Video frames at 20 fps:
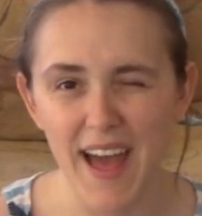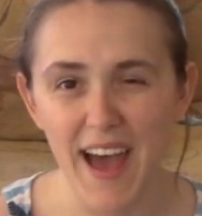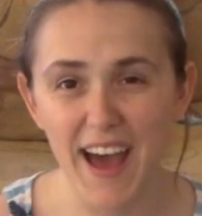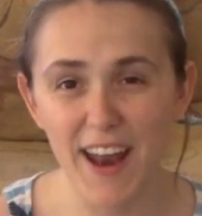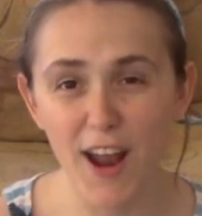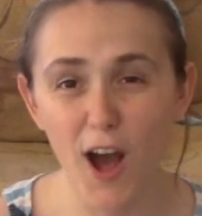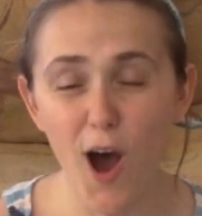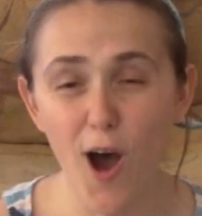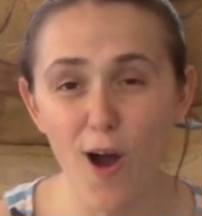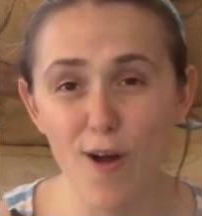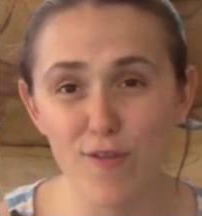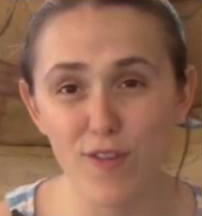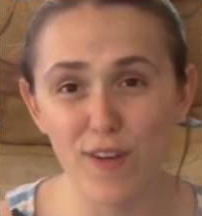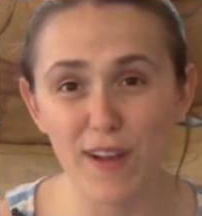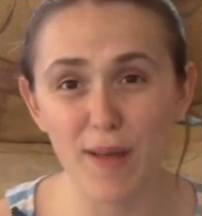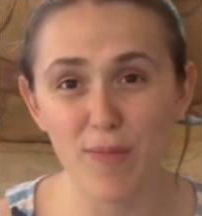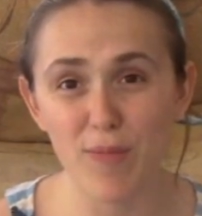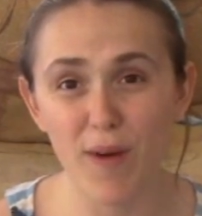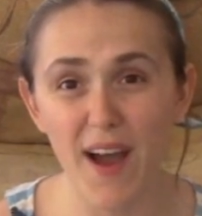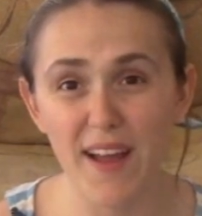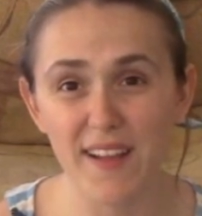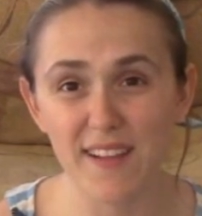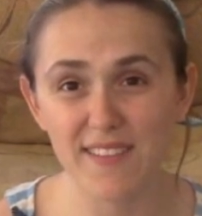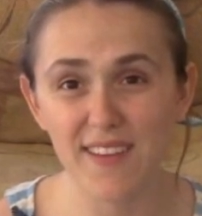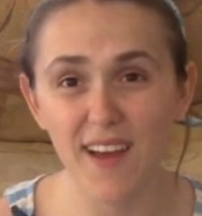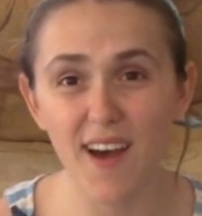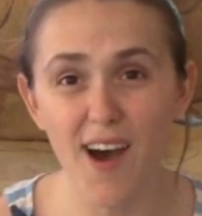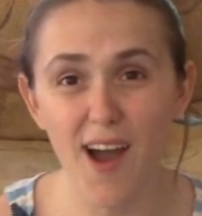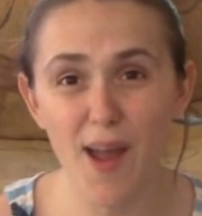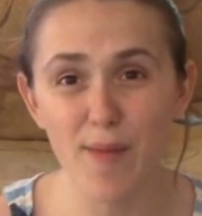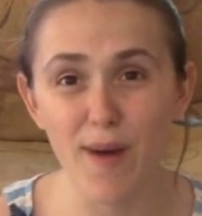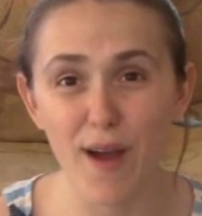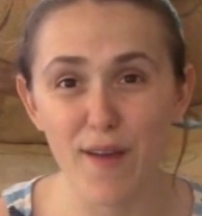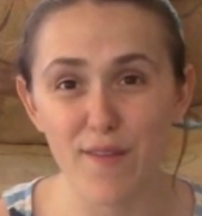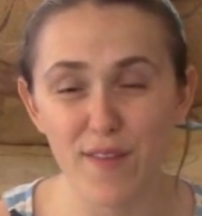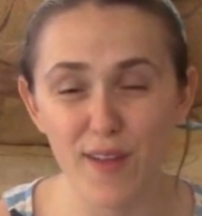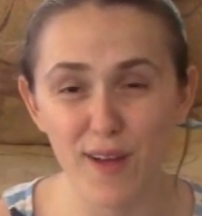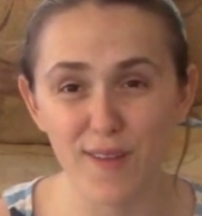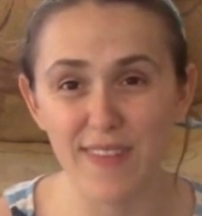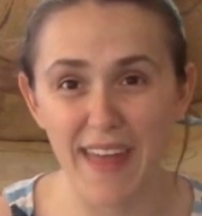And hopefully by the time I
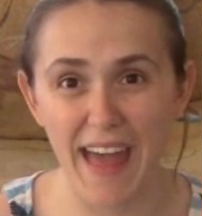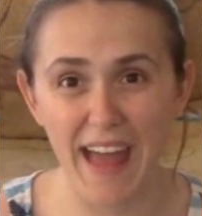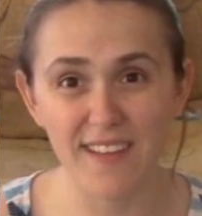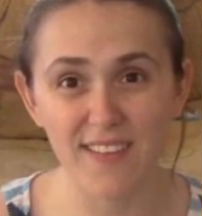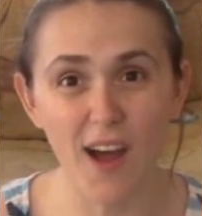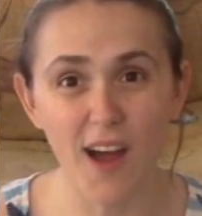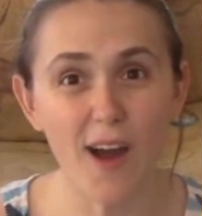film next,